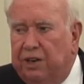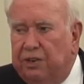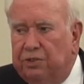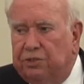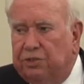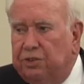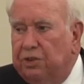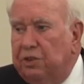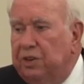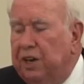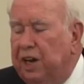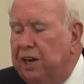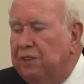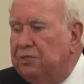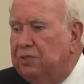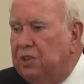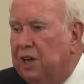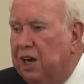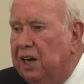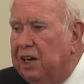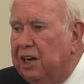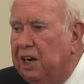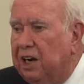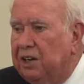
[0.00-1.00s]
soon after
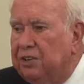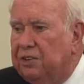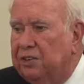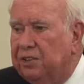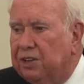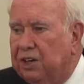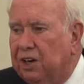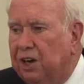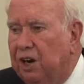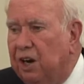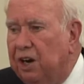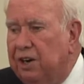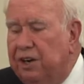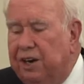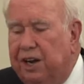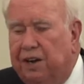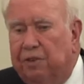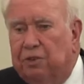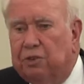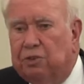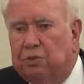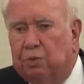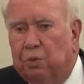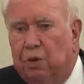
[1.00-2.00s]
I got to the garden, I
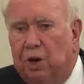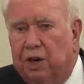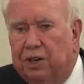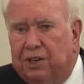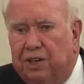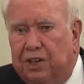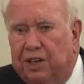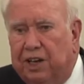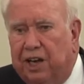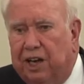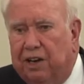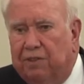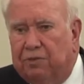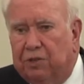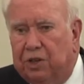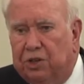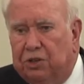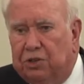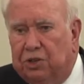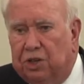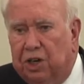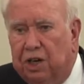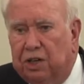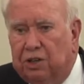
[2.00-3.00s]
was walking out of the
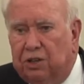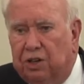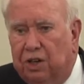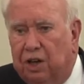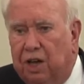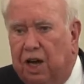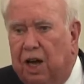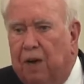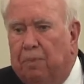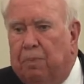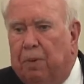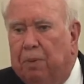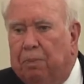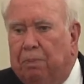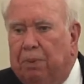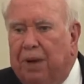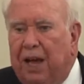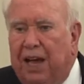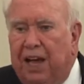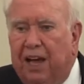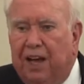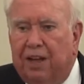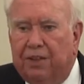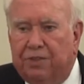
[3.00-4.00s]
jungle up a
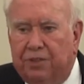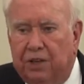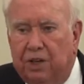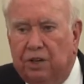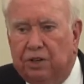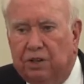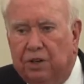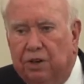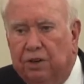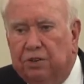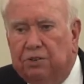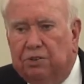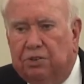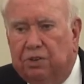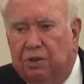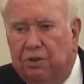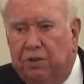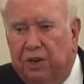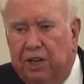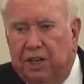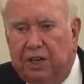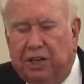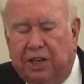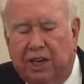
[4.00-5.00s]
path in Costa
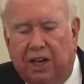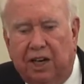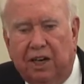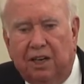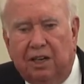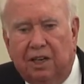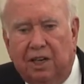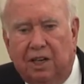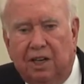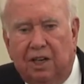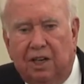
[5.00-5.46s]
Rica,